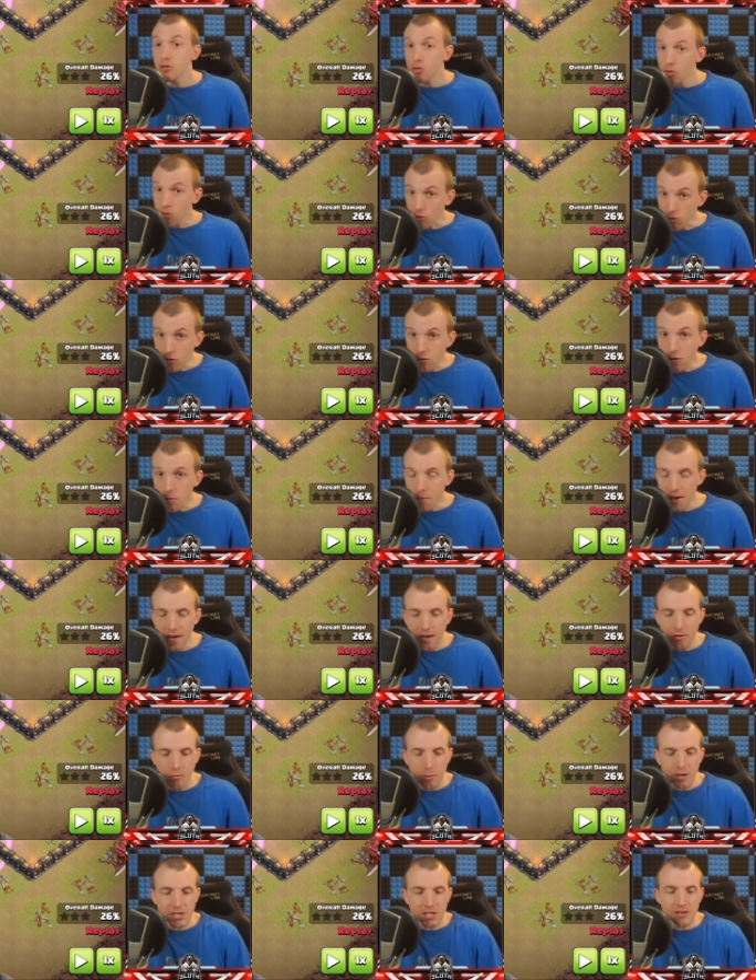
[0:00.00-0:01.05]
through the
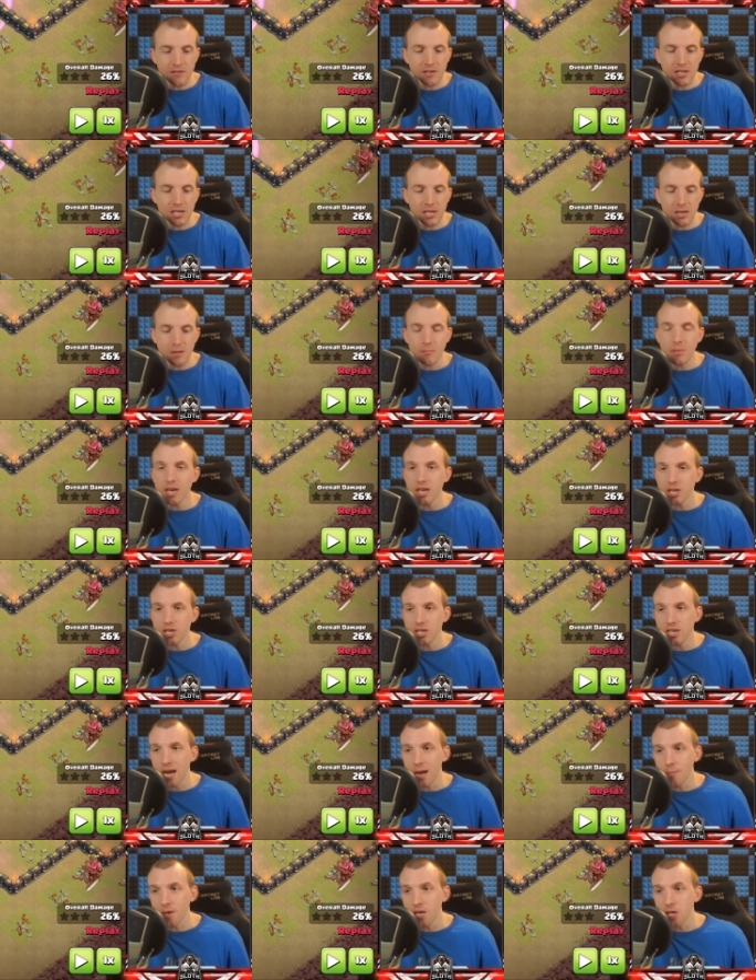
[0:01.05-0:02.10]
base when she's taking major
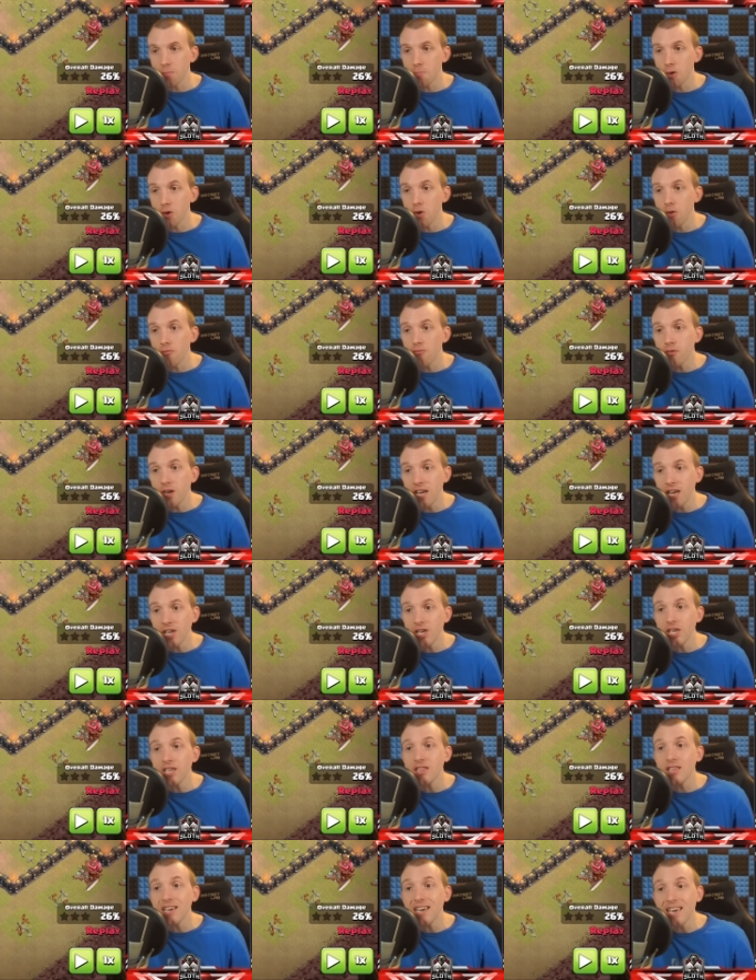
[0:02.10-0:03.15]
damage, but you're
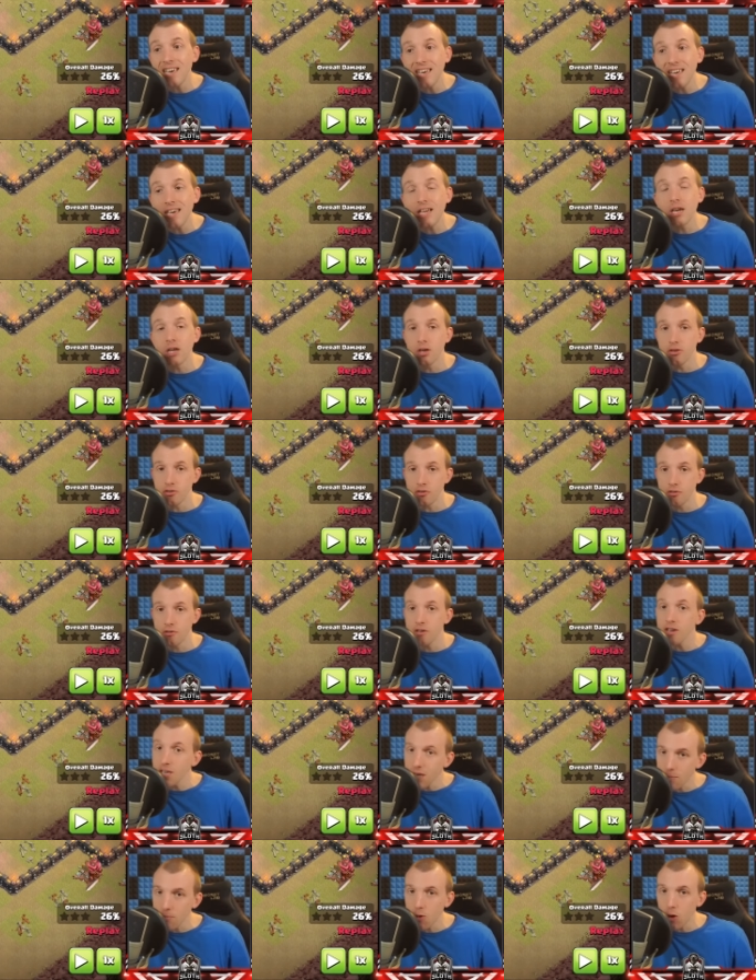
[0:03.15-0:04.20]
raging the healers
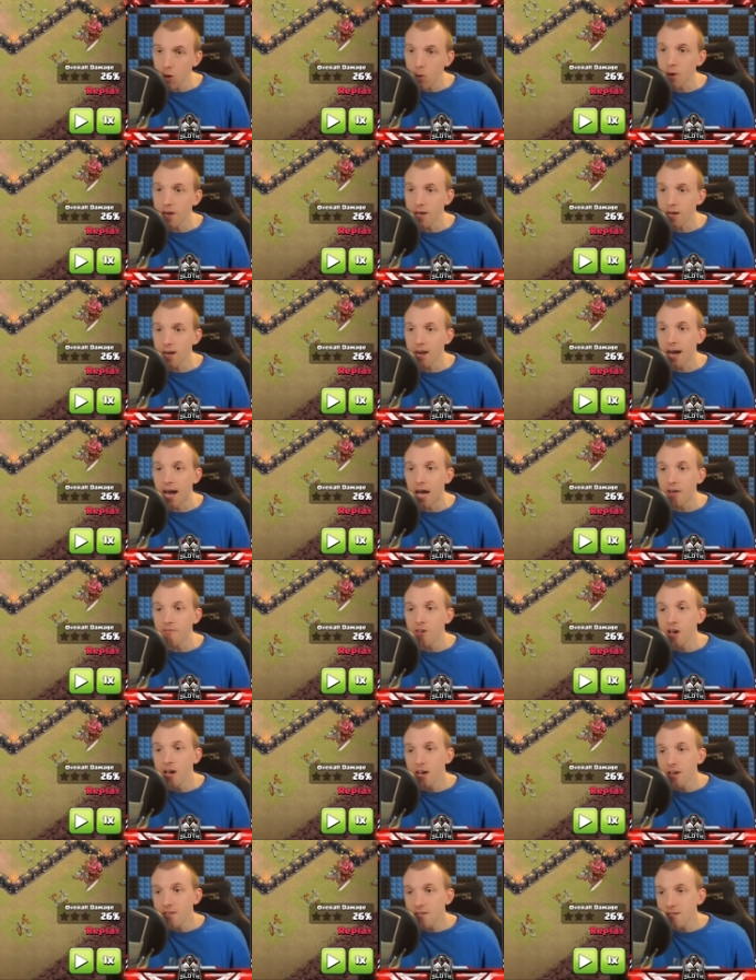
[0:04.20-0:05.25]
to keep your queen alive.
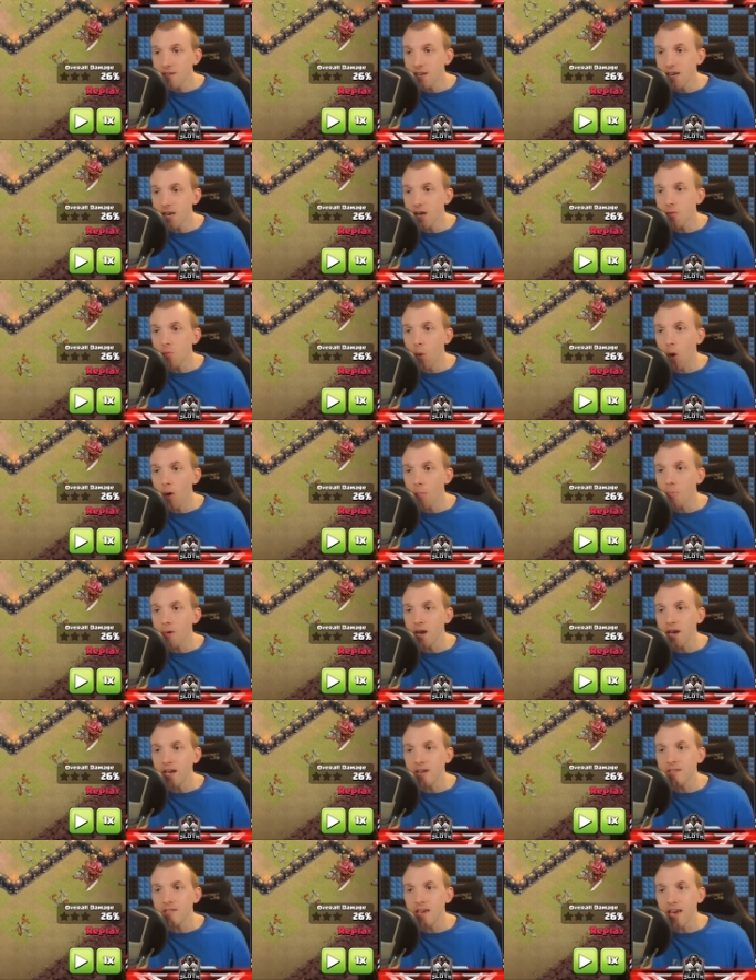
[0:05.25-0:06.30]
Sneaking wall
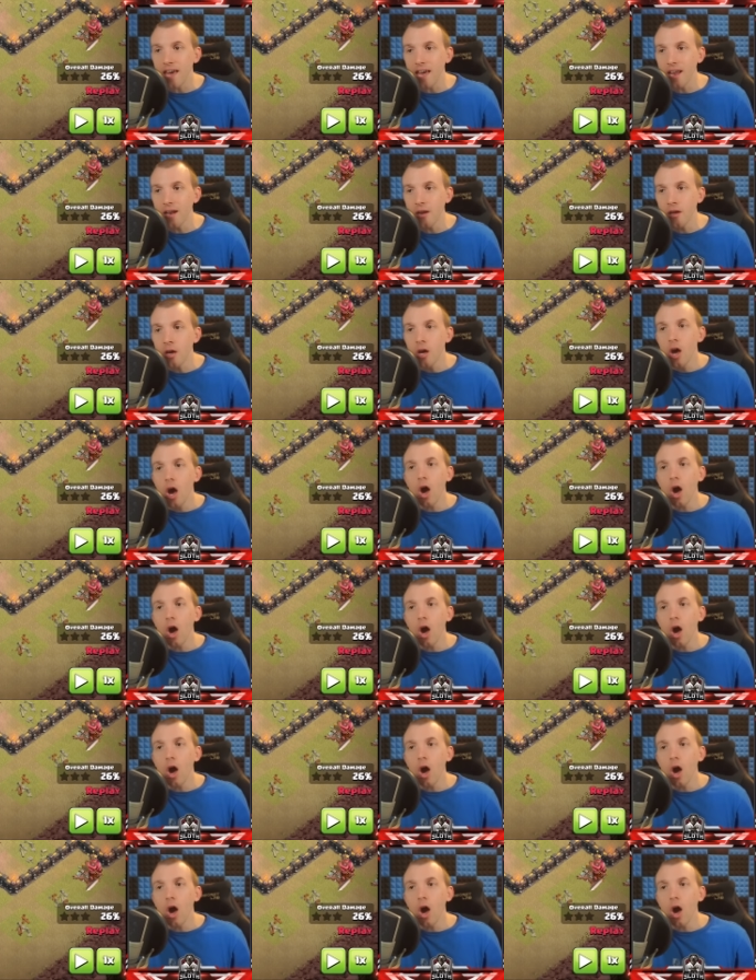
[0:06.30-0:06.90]
breakers in